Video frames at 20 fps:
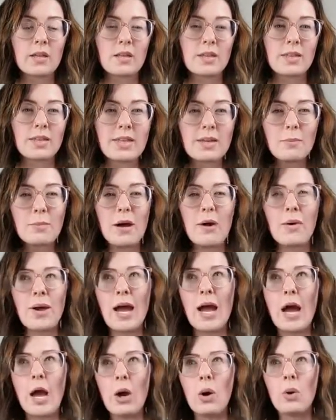think about
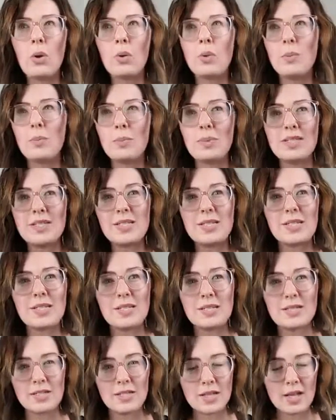how
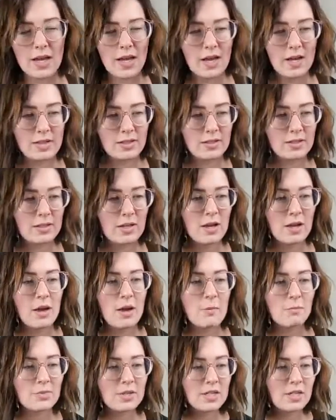busyness has
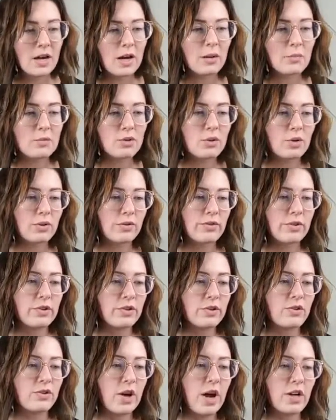become sort of a
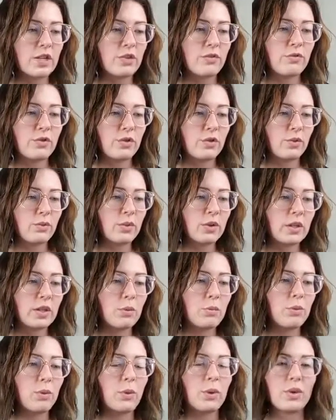distraction for the really
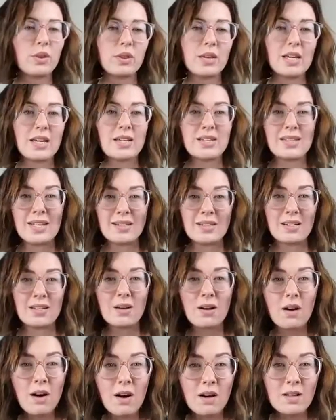important things. Has it
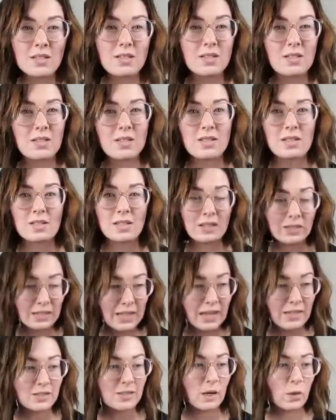caused us to
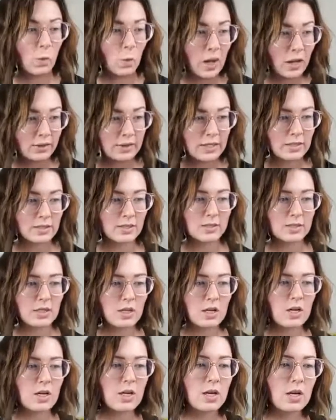neglect our wellness?
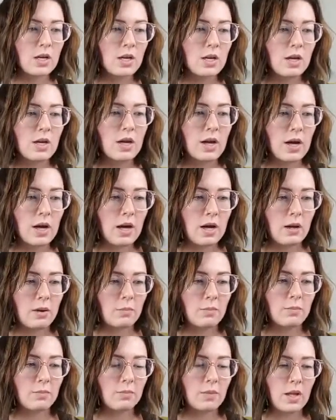
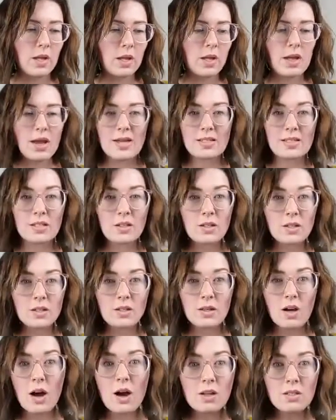Has it
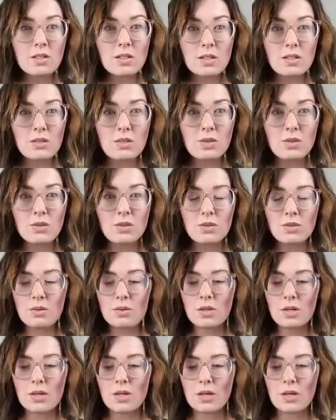caused us to,